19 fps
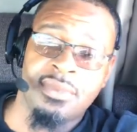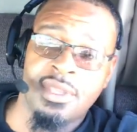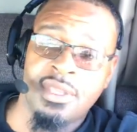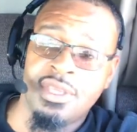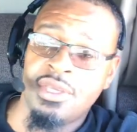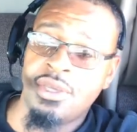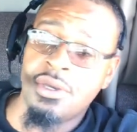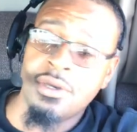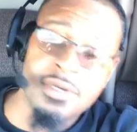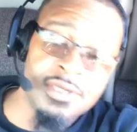
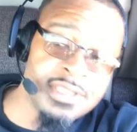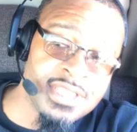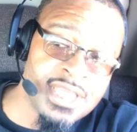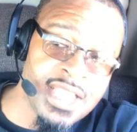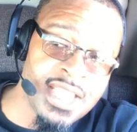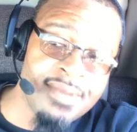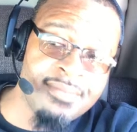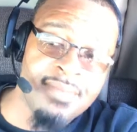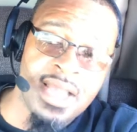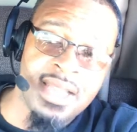
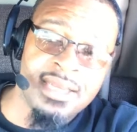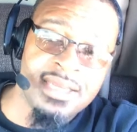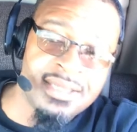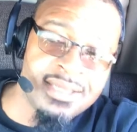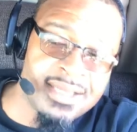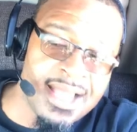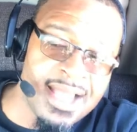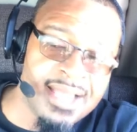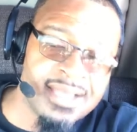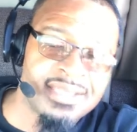Usually, my
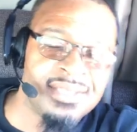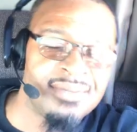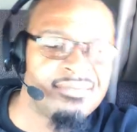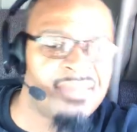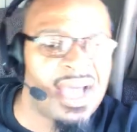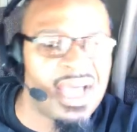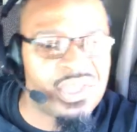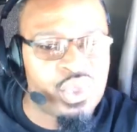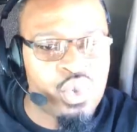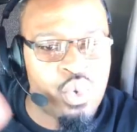deduction
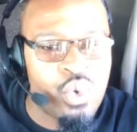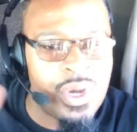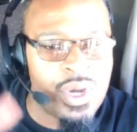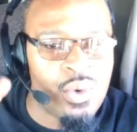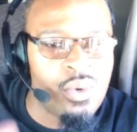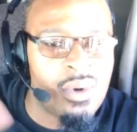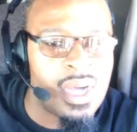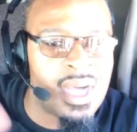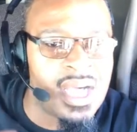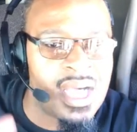about
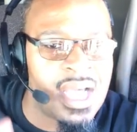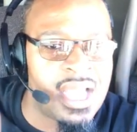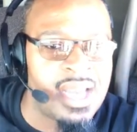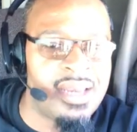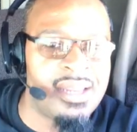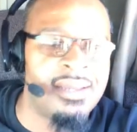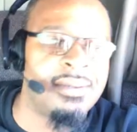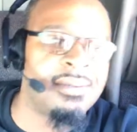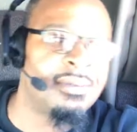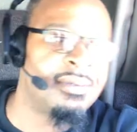
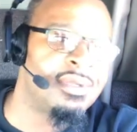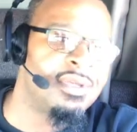2,100,